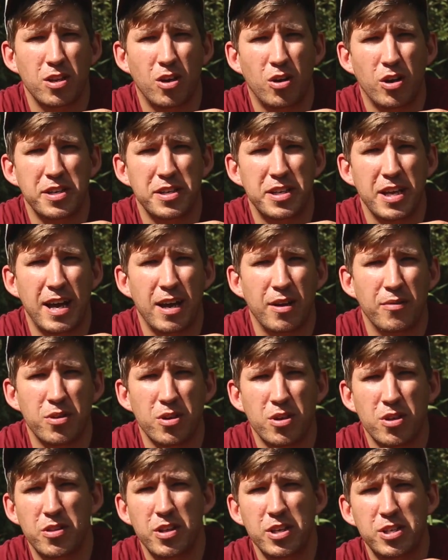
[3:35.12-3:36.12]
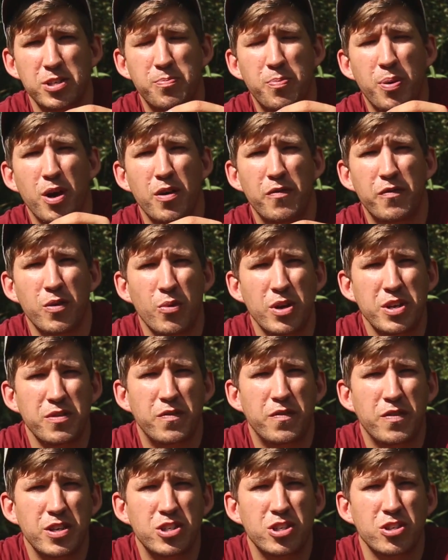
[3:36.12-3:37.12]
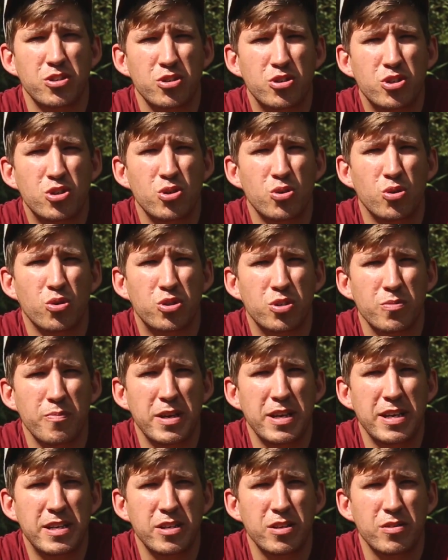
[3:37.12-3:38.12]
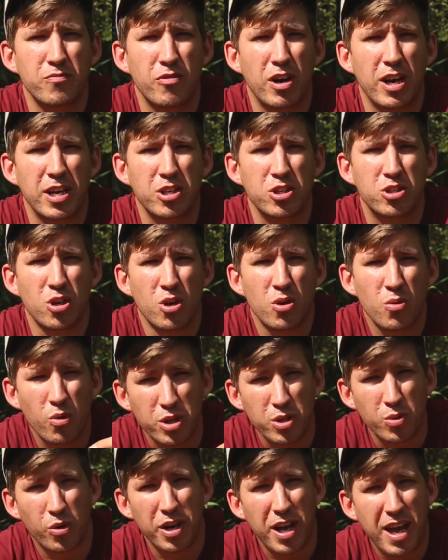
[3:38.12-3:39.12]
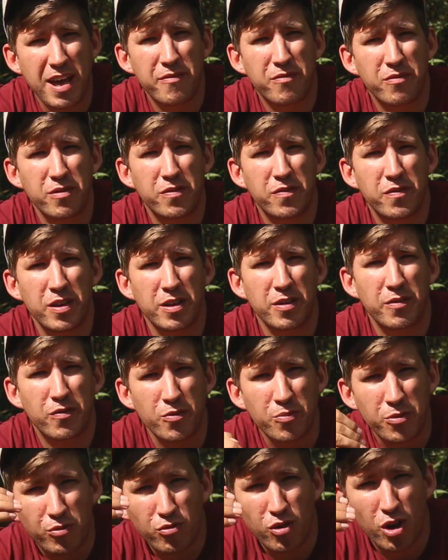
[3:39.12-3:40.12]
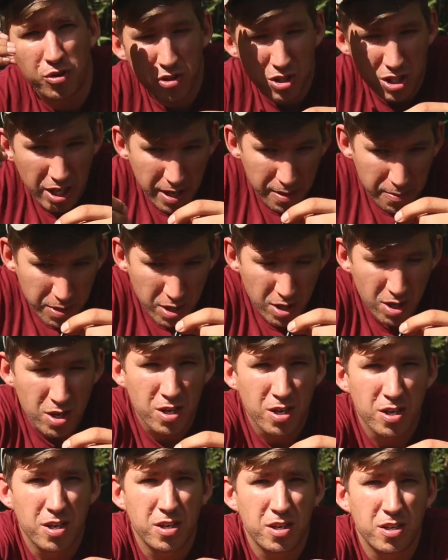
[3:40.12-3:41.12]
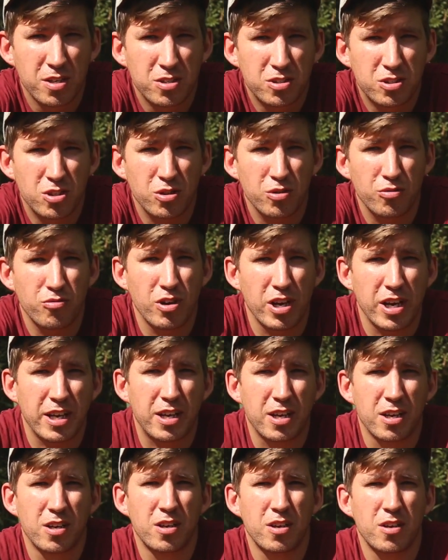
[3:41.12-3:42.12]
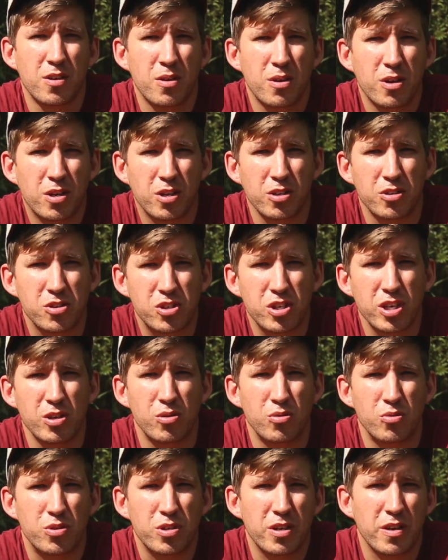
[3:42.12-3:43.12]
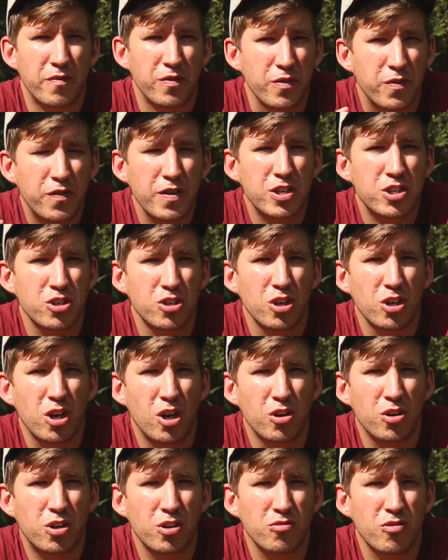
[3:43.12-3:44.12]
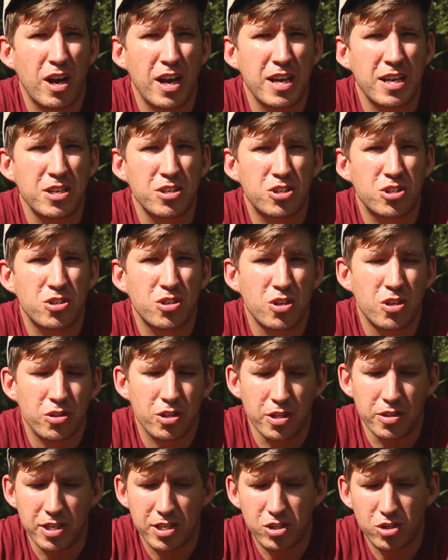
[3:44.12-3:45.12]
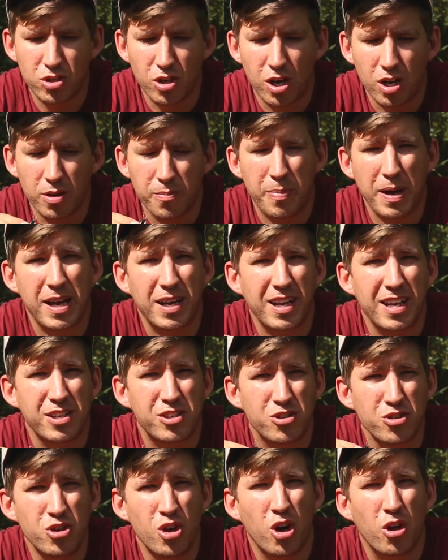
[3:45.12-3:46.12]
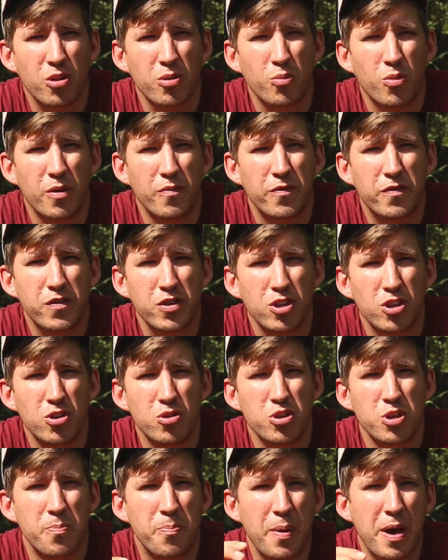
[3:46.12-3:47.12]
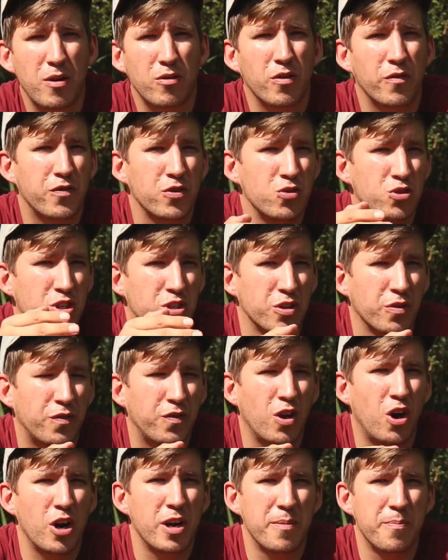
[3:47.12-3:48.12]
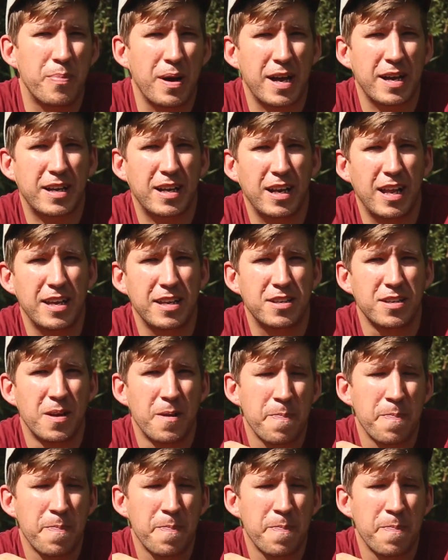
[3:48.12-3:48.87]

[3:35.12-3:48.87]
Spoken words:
line down. This is perfect when you're fishing at short to medium range, when you want everything from the rod tip to the rig concealed. If you're fishing at longer range, then this style of backlead's not the one for you. You're better off using the flying backlead